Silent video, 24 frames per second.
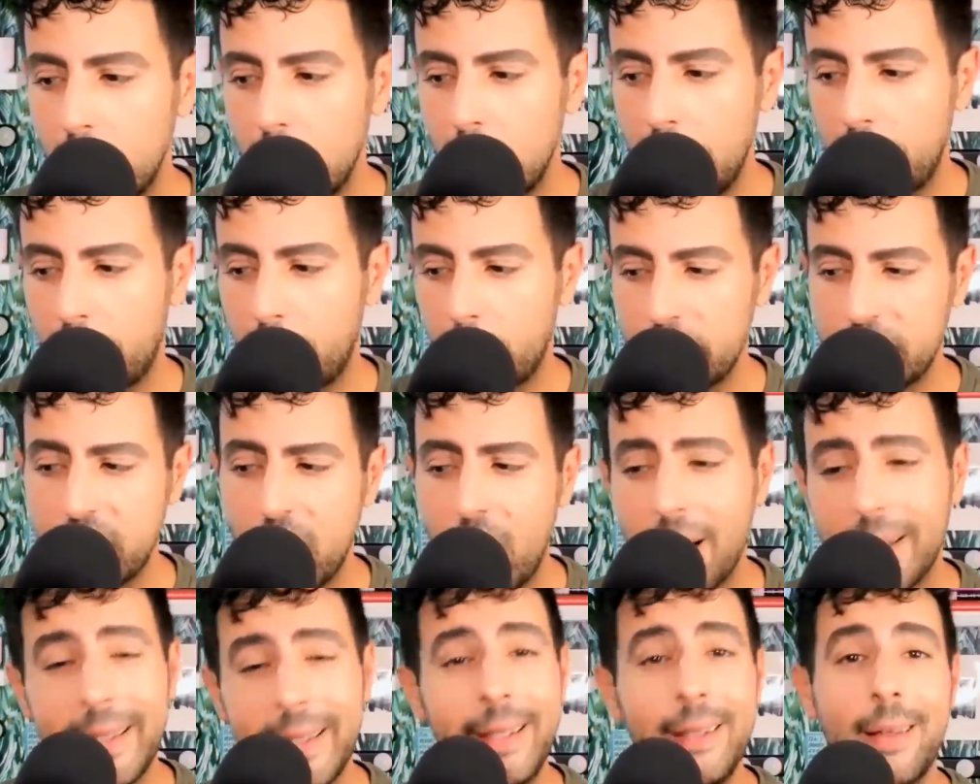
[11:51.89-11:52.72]
if we're
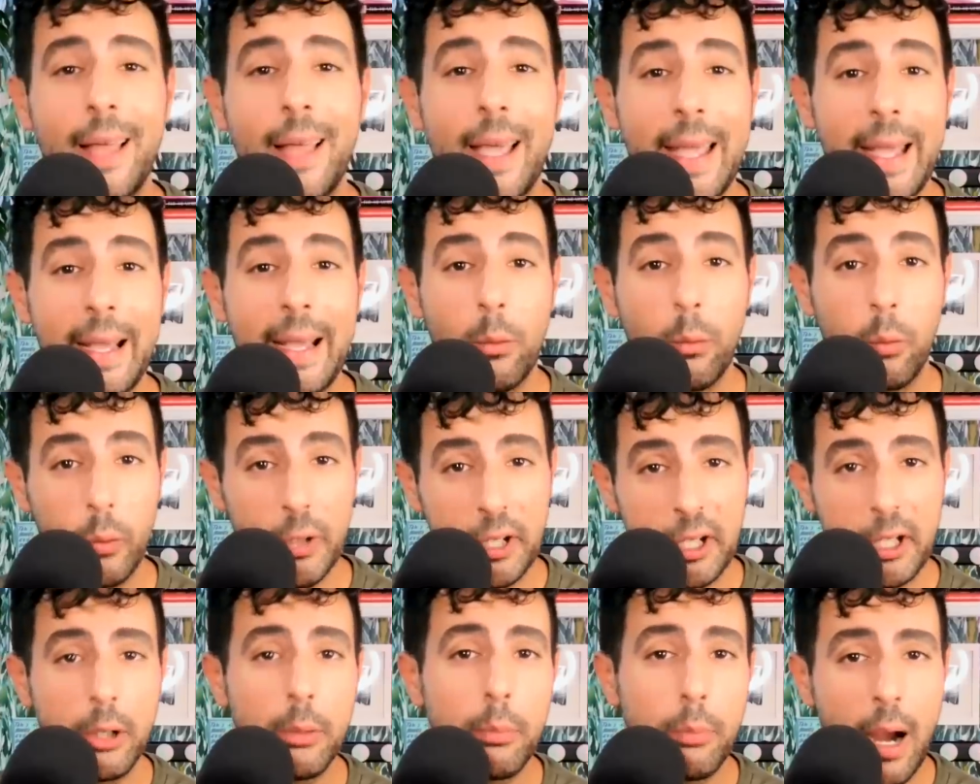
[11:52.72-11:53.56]
talking like
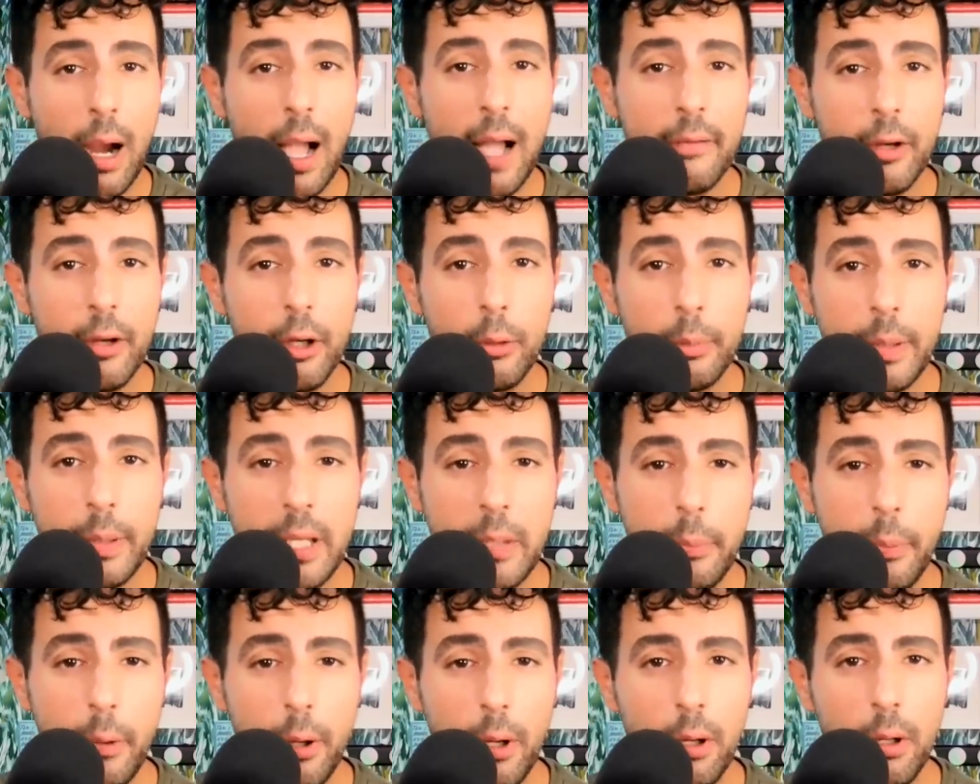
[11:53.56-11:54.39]
real Bravo
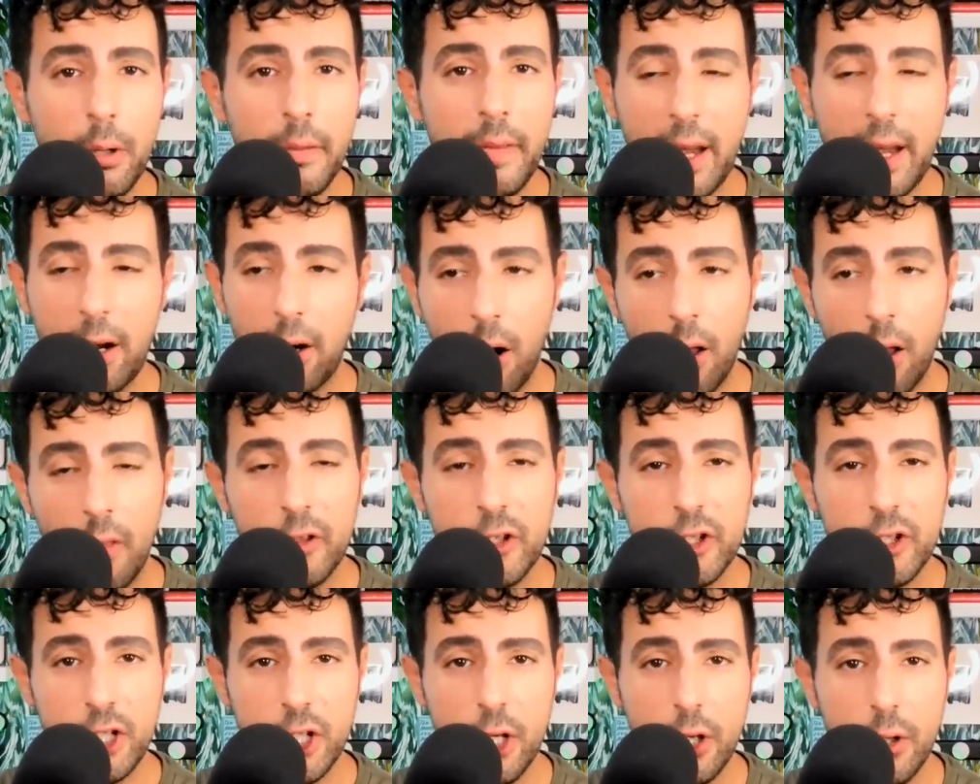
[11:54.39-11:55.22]
people that are on
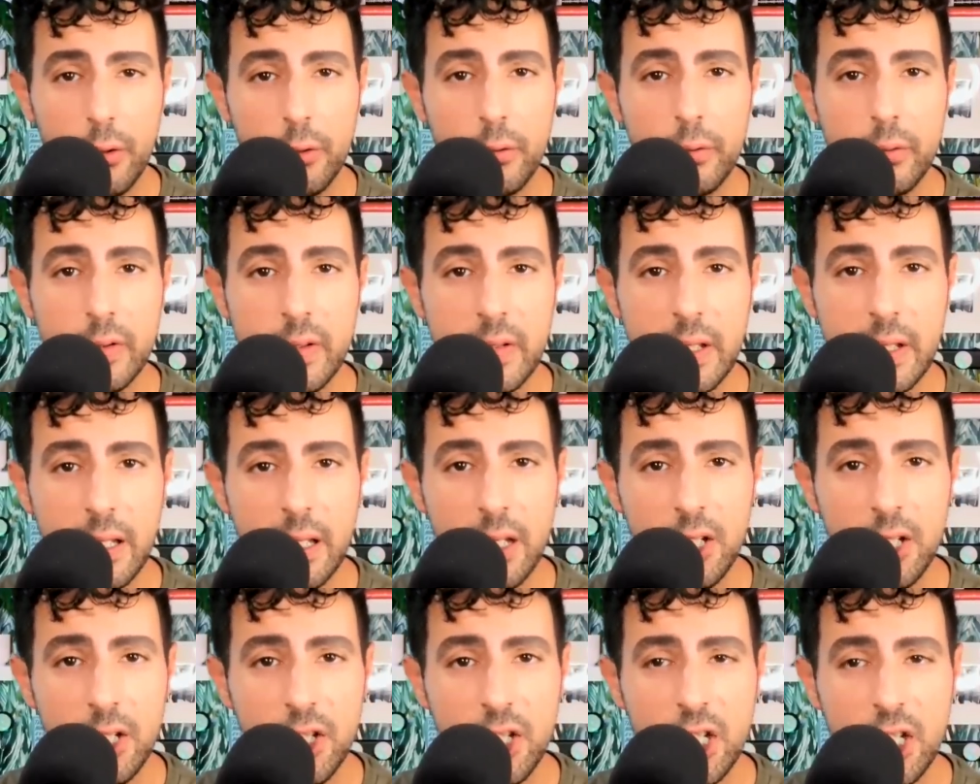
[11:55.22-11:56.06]
the shows
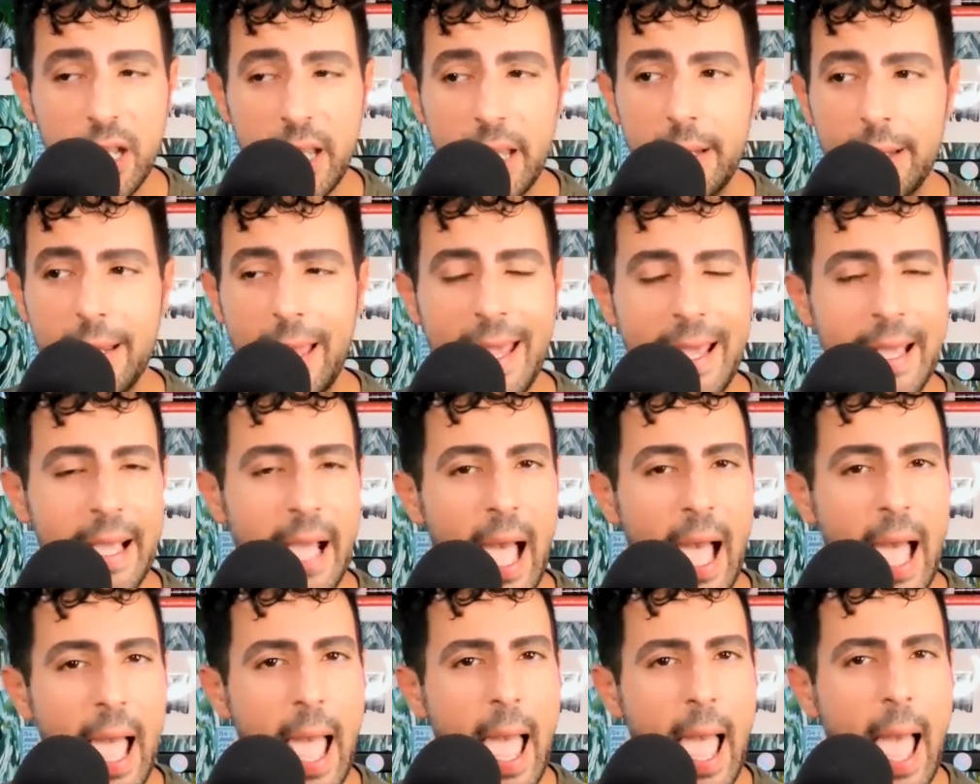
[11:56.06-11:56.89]
and shit, like
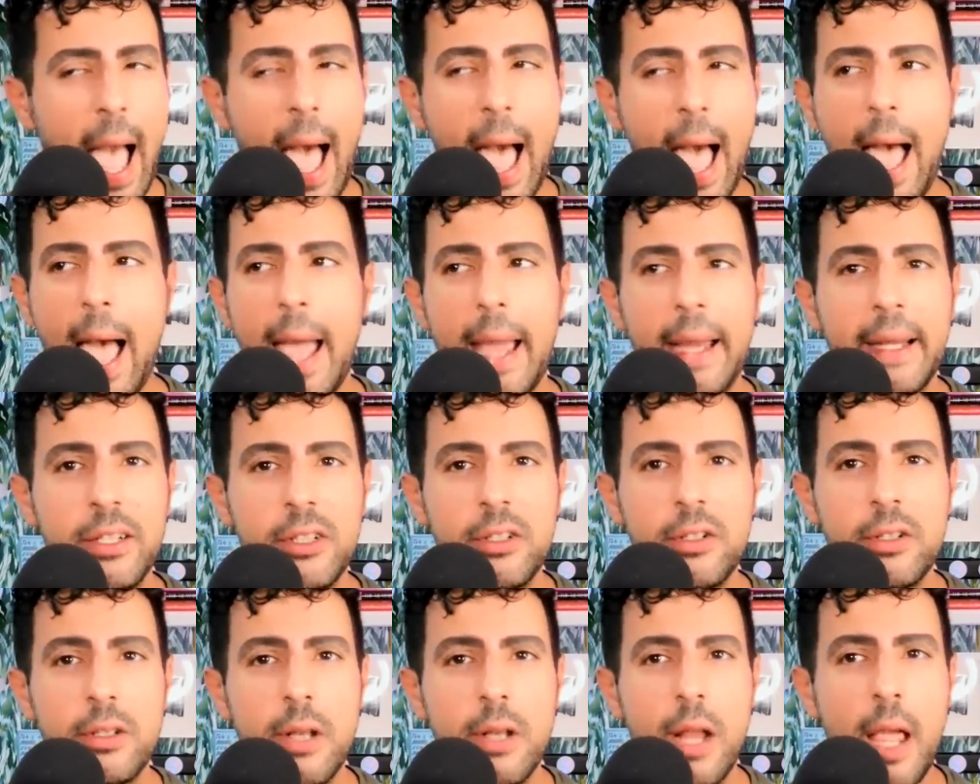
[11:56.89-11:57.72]
I,
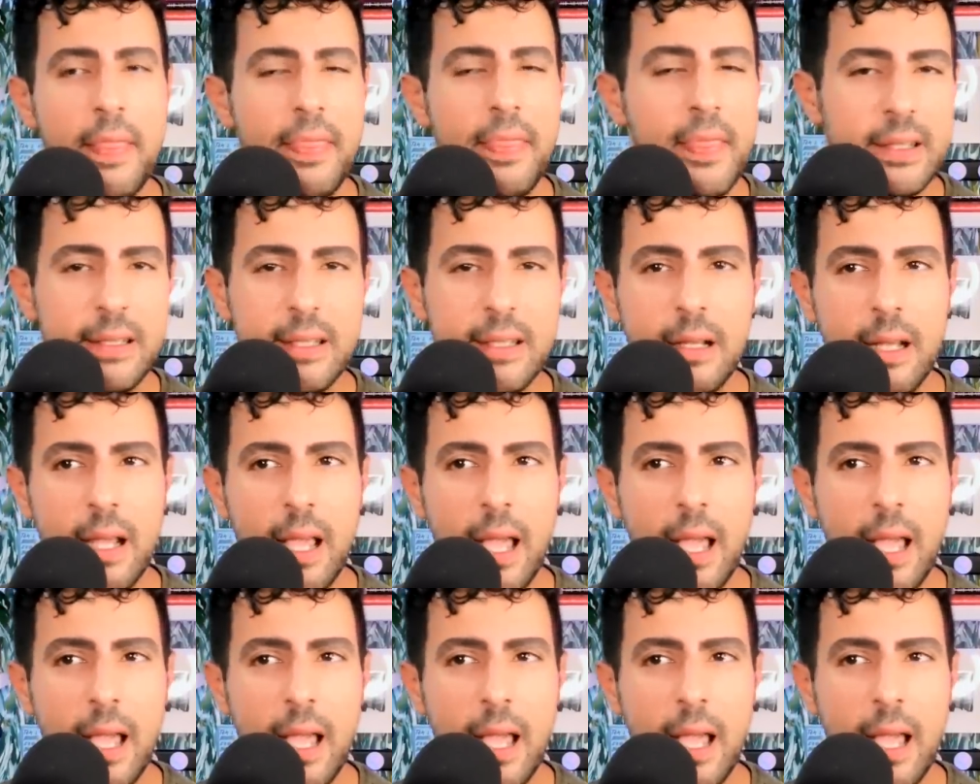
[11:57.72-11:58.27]
and this,